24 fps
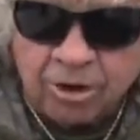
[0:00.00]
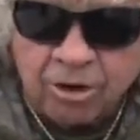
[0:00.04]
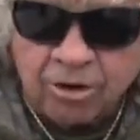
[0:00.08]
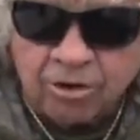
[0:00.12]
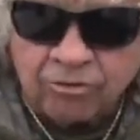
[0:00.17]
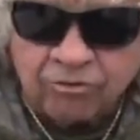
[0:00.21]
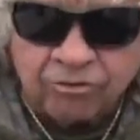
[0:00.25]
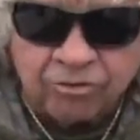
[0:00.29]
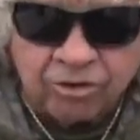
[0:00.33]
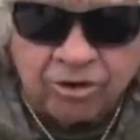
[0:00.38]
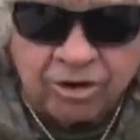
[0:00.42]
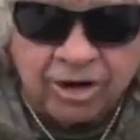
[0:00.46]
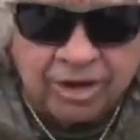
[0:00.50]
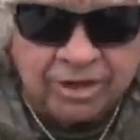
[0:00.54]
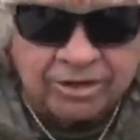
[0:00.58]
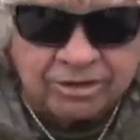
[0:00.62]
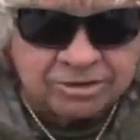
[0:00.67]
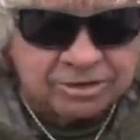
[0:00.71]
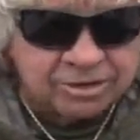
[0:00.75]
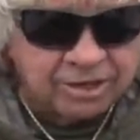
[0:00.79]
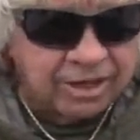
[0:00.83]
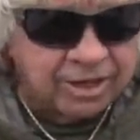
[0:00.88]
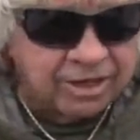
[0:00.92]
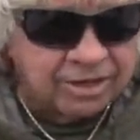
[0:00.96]
all over the
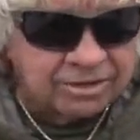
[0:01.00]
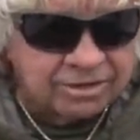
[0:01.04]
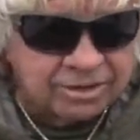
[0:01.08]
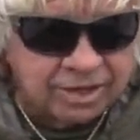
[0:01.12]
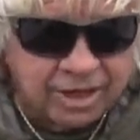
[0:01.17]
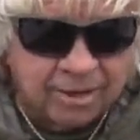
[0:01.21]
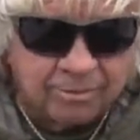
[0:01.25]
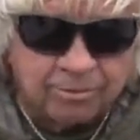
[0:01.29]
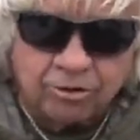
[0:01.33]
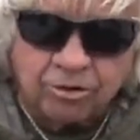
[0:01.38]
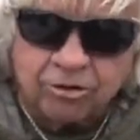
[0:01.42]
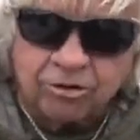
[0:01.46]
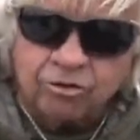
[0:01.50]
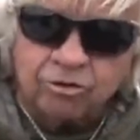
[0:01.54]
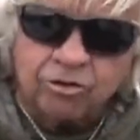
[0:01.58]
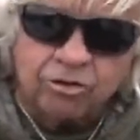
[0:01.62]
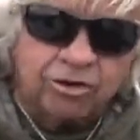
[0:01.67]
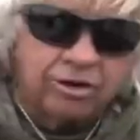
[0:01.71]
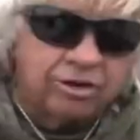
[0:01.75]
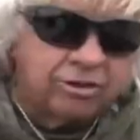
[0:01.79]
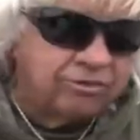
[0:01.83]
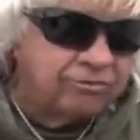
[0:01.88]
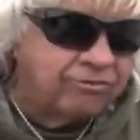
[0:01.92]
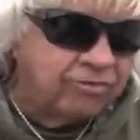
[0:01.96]
United States, and I'm going to do
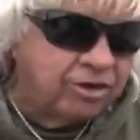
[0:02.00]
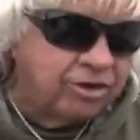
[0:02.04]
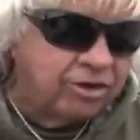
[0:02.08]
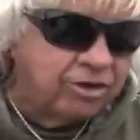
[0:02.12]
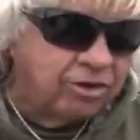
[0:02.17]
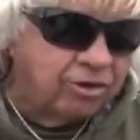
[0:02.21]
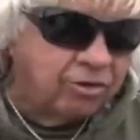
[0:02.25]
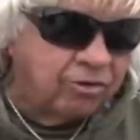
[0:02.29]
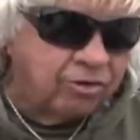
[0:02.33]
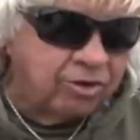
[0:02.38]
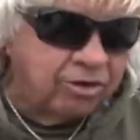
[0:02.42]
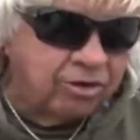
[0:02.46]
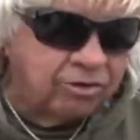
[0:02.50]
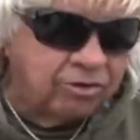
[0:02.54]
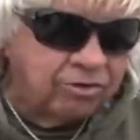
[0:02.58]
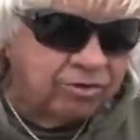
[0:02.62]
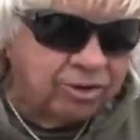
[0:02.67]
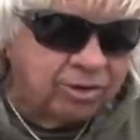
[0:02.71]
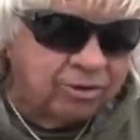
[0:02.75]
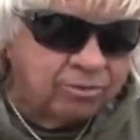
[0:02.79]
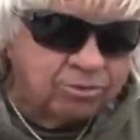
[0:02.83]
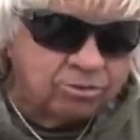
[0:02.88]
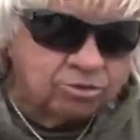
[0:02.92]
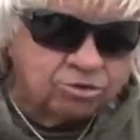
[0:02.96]
another video here
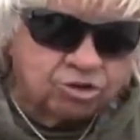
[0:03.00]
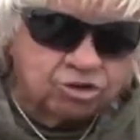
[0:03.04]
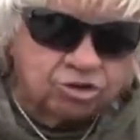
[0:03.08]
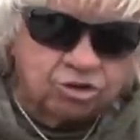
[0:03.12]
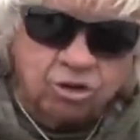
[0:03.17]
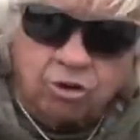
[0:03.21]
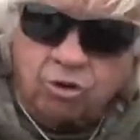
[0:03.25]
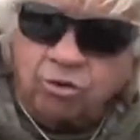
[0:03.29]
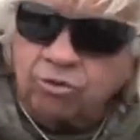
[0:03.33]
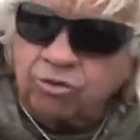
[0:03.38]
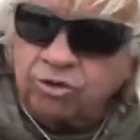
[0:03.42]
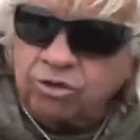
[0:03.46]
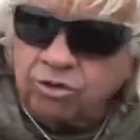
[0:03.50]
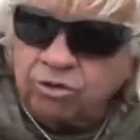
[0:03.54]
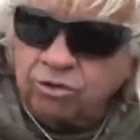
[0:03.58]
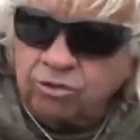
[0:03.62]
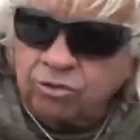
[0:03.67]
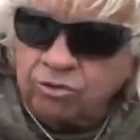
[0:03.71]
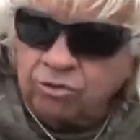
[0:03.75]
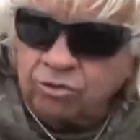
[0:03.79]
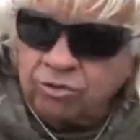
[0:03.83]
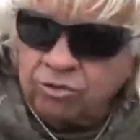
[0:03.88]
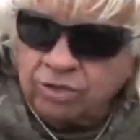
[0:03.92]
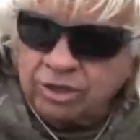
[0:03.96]
that will show
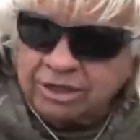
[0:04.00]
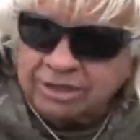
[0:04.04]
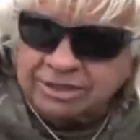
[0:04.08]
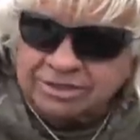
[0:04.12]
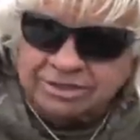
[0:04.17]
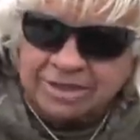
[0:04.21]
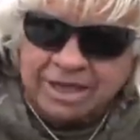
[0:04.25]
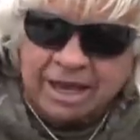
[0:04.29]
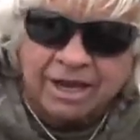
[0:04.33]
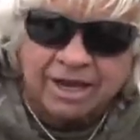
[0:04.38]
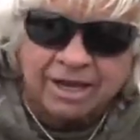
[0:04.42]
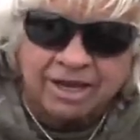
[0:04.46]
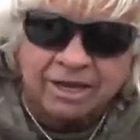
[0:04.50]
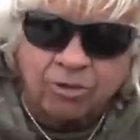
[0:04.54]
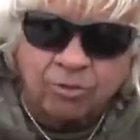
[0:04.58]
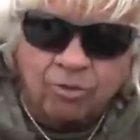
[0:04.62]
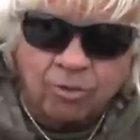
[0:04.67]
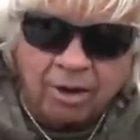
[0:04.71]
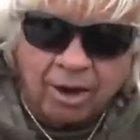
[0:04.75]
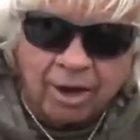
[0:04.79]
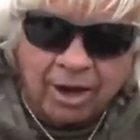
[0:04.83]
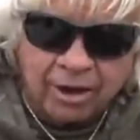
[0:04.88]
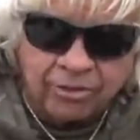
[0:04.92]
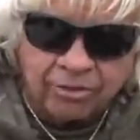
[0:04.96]
you exactly
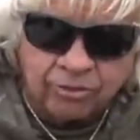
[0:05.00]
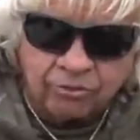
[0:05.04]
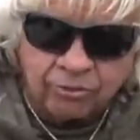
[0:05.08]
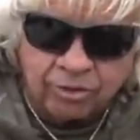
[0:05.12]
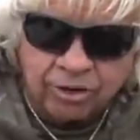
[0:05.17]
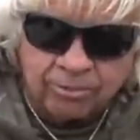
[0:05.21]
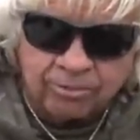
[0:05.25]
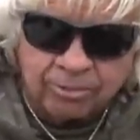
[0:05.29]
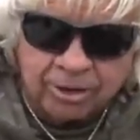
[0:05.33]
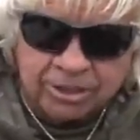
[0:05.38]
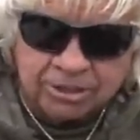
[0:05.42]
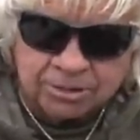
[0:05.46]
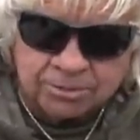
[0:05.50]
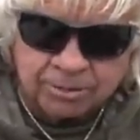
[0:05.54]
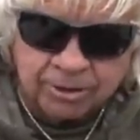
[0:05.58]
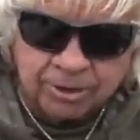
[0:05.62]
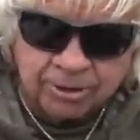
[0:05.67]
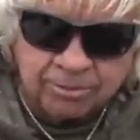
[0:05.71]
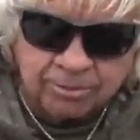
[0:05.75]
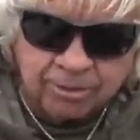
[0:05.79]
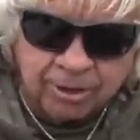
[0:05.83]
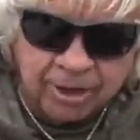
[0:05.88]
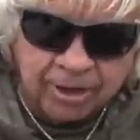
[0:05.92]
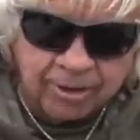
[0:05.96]
why the Redman
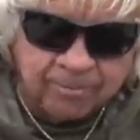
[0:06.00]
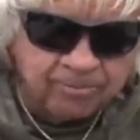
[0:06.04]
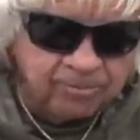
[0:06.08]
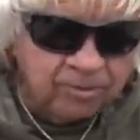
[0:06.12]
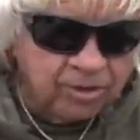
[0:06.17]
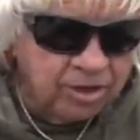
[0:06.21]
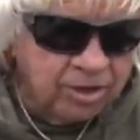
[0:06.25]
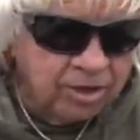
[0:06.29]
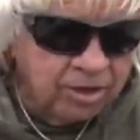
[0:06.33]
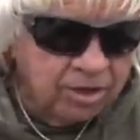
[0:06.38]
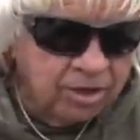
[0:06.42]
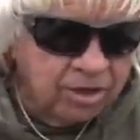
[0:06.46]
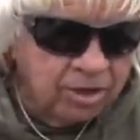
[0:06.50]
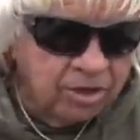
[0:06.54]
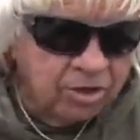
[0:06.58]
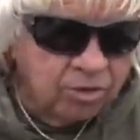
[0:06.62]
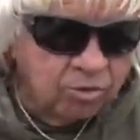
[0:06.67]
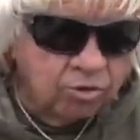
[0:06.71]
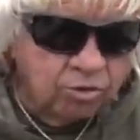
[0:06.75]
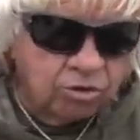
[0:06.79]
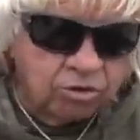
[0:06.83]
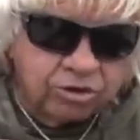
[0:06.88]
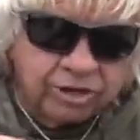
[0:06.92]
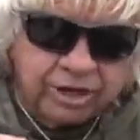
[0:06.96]
spinnerbait
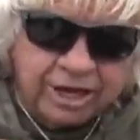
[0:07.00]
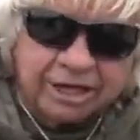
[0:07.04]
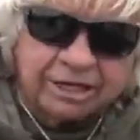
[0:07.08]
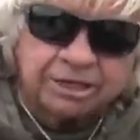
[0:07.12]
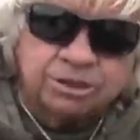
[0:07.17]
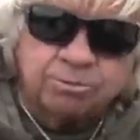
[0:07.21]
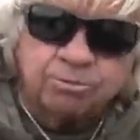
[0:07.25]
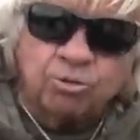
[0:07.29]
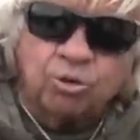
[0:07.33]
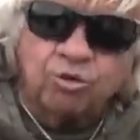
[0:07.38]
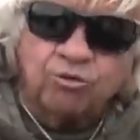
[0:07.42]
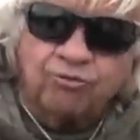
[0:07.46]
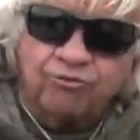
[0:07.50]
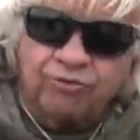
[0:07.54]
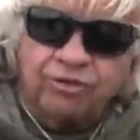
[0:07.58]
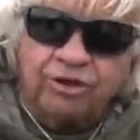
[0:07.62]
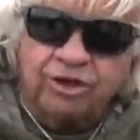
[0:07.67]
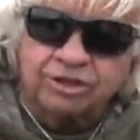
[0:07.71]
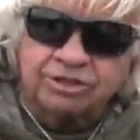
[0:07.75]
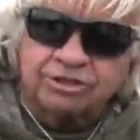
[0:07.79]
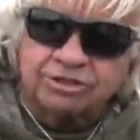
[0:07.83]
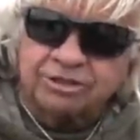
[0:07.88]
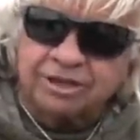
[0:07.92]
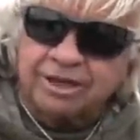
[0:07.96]
will catch more
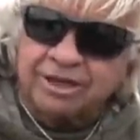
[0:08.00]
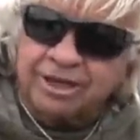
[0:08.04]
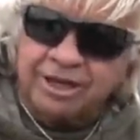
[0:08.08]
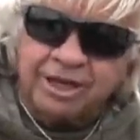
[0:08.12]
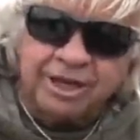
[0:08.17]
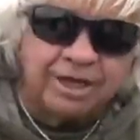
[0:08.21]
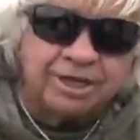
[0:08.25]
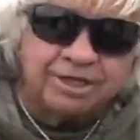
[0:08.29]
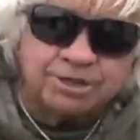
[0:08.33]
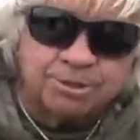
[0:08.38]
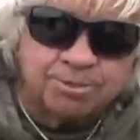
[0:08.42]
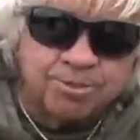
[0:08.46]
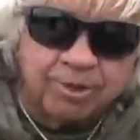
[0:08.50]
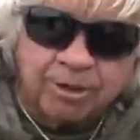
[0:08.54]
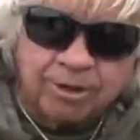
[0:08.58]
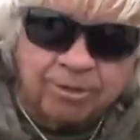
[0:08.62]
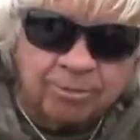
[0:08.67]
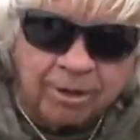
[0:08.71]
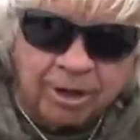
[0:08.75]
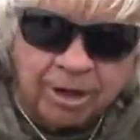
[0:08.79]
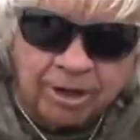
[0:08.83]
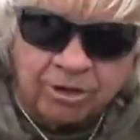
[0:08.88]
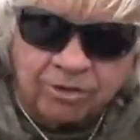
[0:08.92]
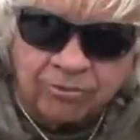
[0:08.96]
fish than any
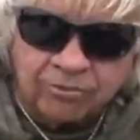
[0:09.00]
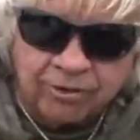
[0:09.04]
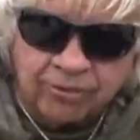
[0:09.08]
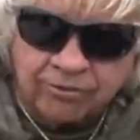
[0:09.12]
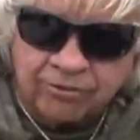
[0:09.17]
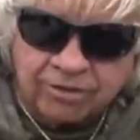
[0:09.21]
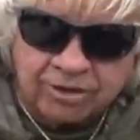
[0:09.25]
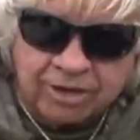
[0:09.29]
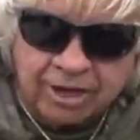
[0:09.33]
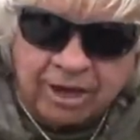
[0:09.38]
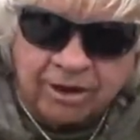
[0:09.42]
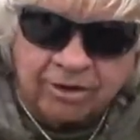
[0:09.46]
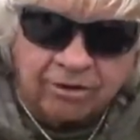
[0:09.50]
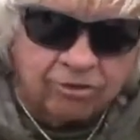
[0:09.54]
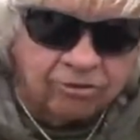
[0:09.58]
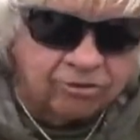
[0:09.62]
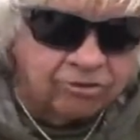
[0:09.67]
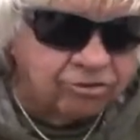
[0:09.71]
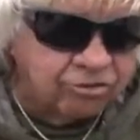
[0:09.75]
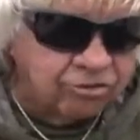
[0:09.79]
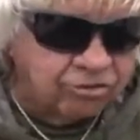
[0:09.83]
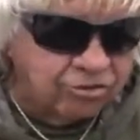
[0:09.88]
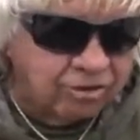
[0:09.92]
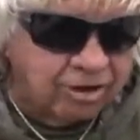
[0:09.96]
spinnerbait you've ever tied on
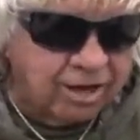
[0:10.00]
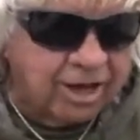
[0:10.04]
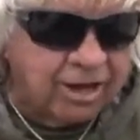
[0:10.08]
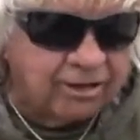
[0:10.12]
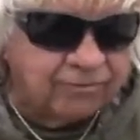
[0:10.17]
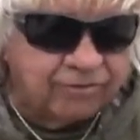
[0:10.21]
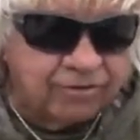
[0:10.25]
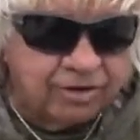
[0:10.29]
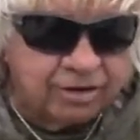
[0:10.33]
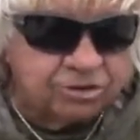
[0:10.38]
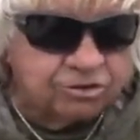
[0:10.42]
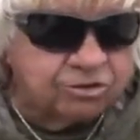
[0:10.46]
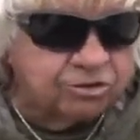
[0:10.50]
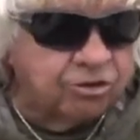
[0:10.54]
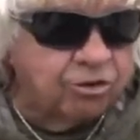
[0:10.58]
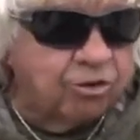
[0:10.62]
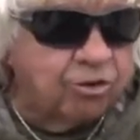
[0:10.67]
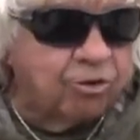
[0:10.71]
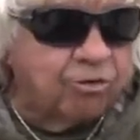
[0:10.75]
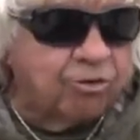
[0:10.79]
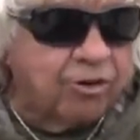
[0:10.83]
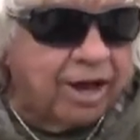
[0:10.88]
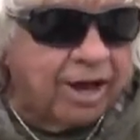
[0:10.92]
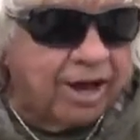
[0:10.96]
in your life, unless you're an
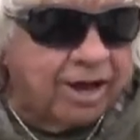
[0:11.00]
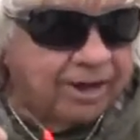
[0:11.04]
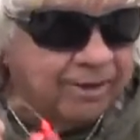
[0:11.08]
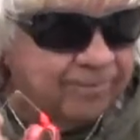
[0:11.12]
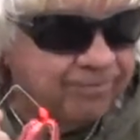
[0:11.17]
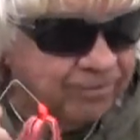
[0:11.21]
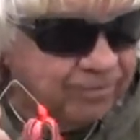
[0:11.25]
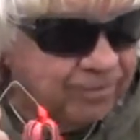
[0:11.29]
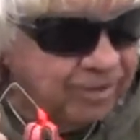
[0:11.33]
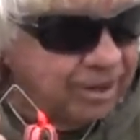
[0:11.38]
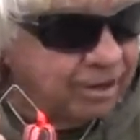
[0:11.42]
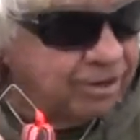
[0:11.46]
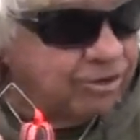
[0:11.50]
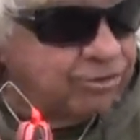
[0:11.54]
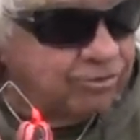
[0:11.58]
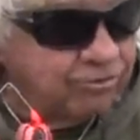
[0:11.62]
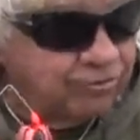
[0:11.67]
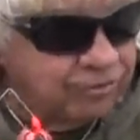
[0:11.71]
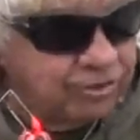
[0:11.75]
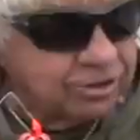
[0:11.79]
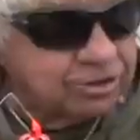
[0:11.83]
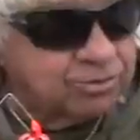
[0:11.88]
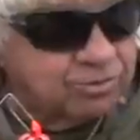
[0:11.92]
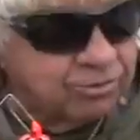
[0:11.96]
old guy and you
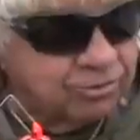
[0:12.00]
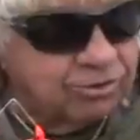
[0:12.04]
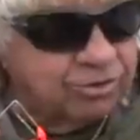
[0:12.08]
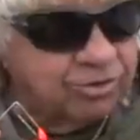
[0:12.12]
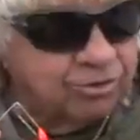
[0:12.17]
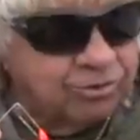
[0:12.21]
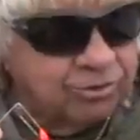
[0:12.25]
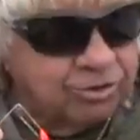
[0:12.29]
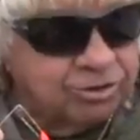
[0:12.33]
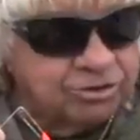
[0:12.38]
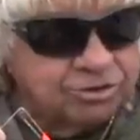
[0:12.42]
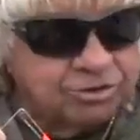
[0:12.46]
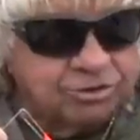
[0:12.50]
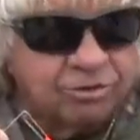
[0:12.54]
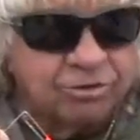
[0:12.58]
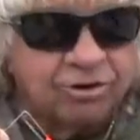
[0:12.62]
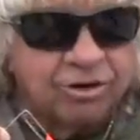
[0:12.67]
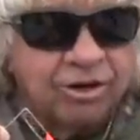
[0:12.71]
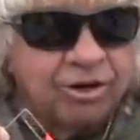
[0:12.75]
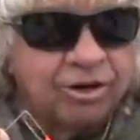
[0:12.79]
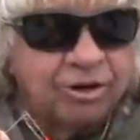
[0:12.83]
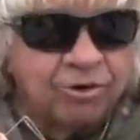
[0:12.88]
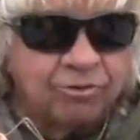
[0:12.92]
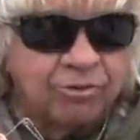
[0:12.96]
fished with the original
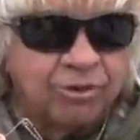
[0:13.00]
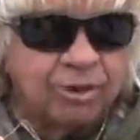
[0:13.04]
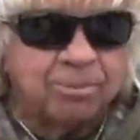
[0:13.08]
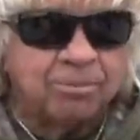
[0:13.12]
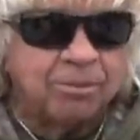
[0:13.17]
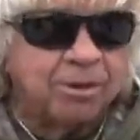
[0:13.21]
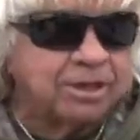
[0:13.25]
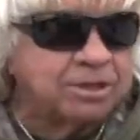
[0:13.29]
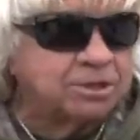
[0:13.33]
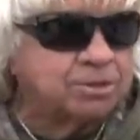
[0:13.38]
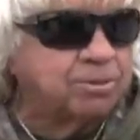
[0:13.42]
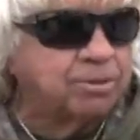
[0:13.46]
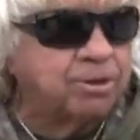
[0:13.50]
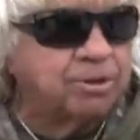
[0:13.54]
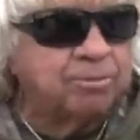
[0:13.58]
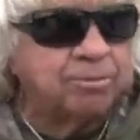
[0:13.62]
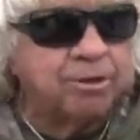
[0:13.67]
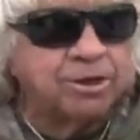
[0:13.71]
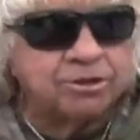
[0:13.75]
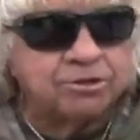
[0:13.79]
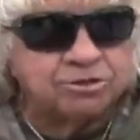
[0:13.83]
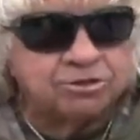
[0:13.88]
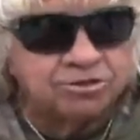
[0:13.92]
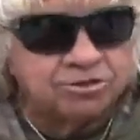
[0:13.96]
Redman
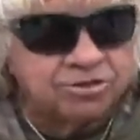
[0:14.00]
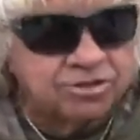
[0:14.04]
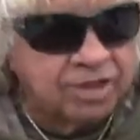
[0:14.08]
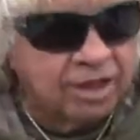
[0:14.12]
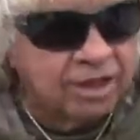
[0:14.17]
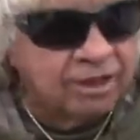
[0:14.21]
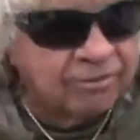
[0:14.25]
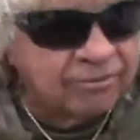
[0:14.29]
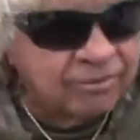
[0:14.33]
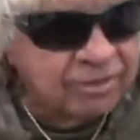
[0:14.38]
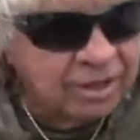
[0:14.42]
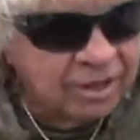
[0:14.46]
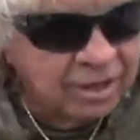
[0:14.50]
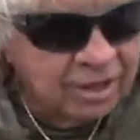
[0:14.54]
spinnerbaits yourself.